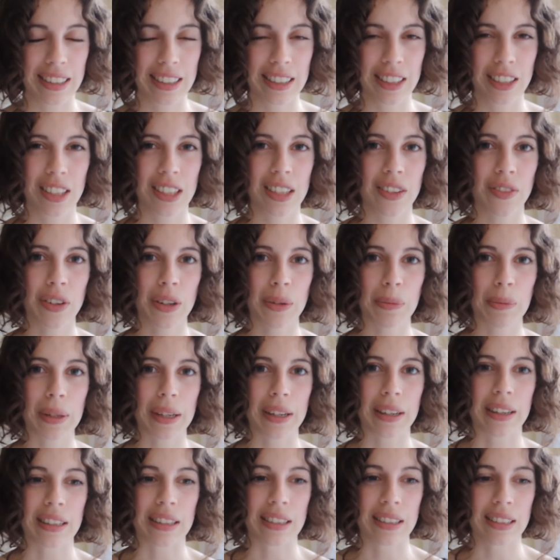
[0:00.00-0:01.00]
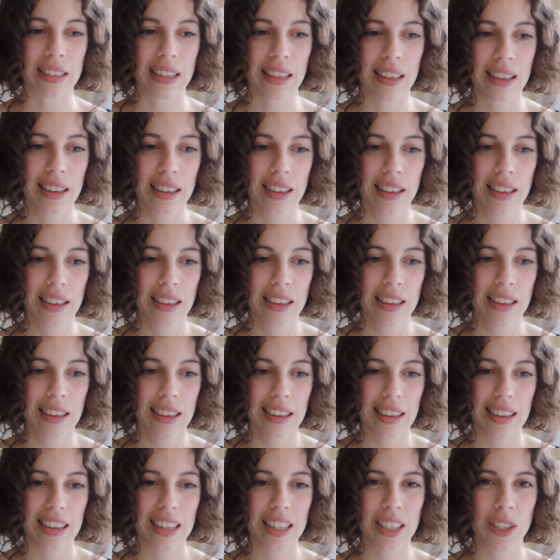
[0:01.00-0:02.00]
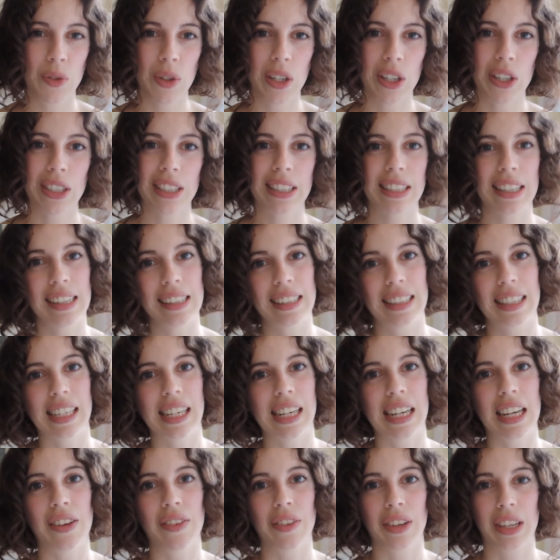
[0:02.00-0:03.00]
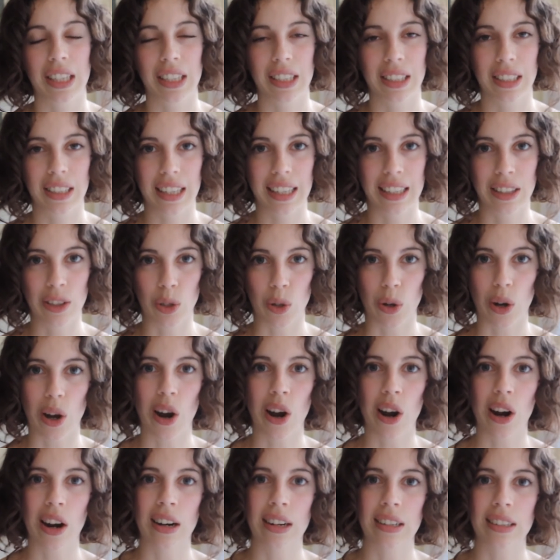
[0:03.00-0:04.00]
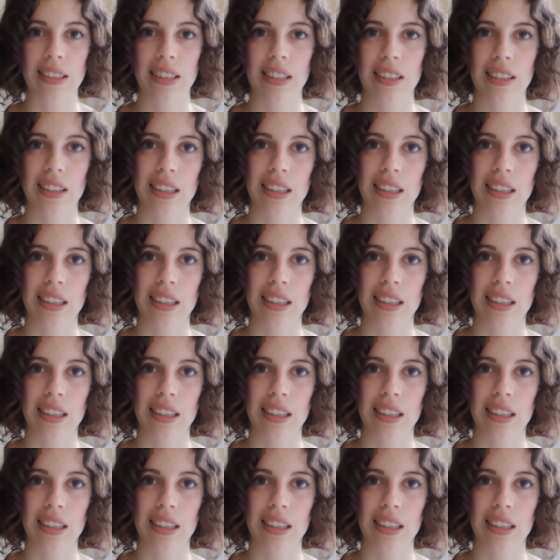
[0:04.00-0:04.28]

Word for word: He's different because he's very sensitive, he's into art,